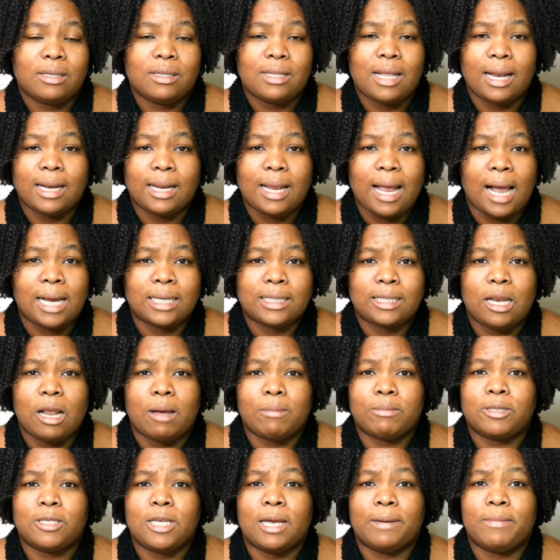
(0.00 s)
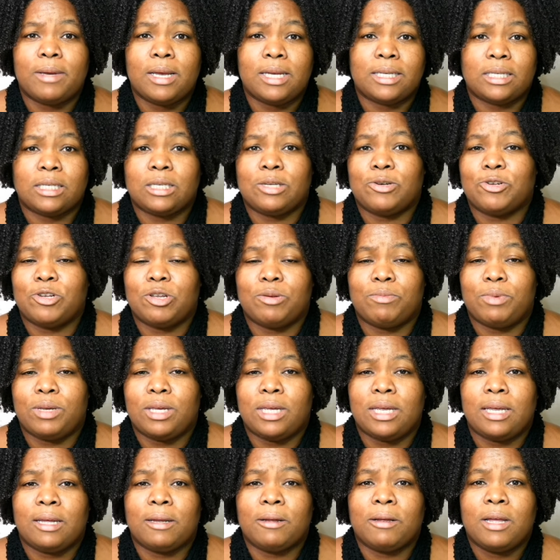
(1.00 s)
That cash lump sum isn't going to
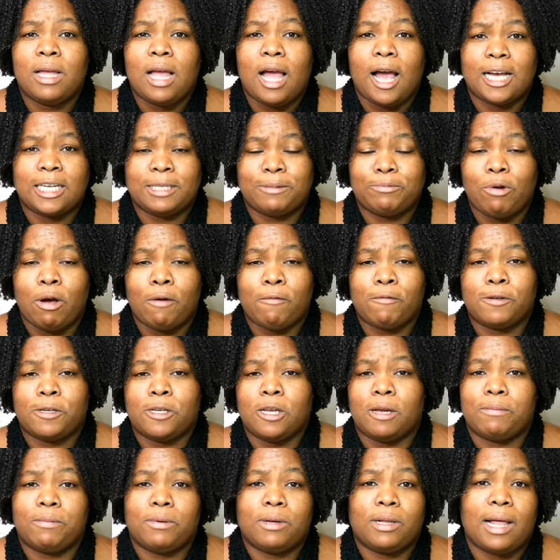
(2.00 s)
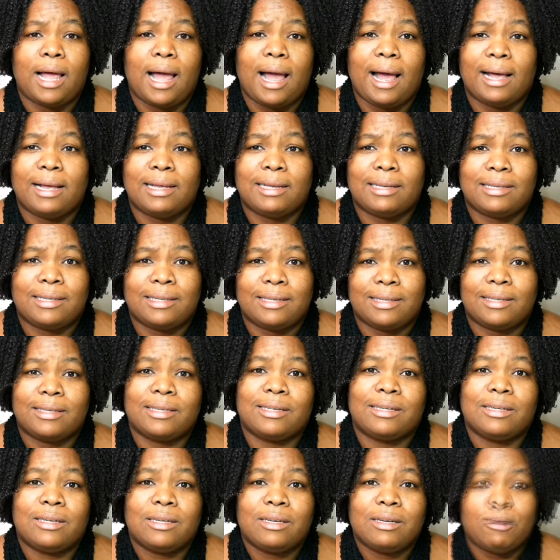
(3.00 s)
be as profitable
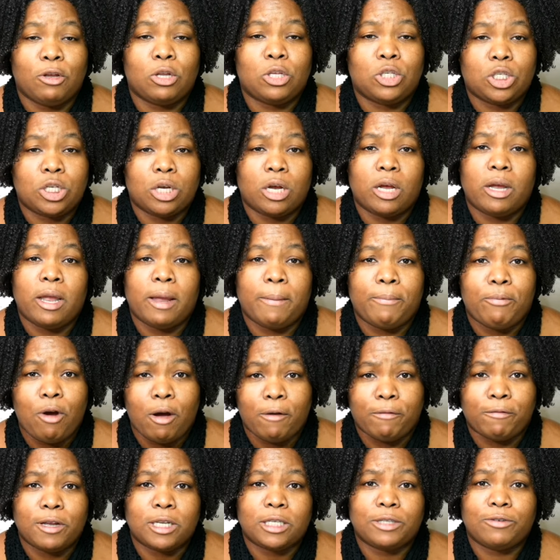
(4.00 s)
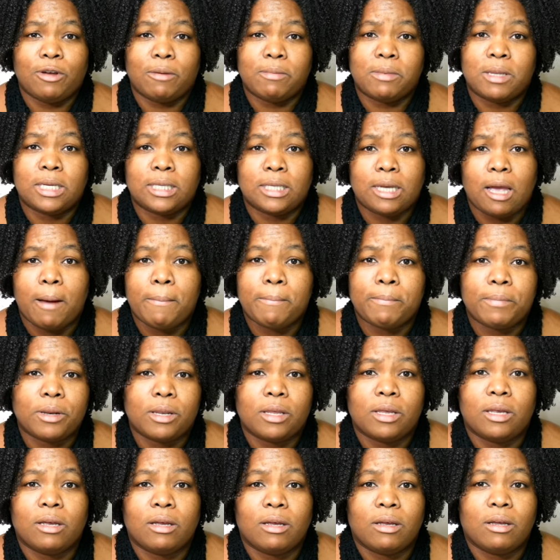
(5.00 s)
as future profits from this
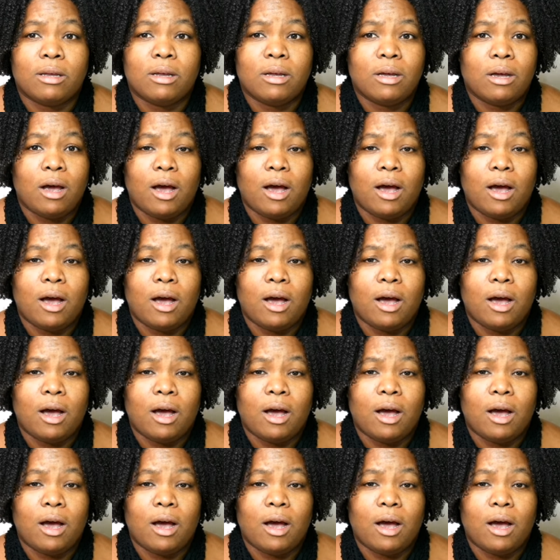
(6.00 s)
company.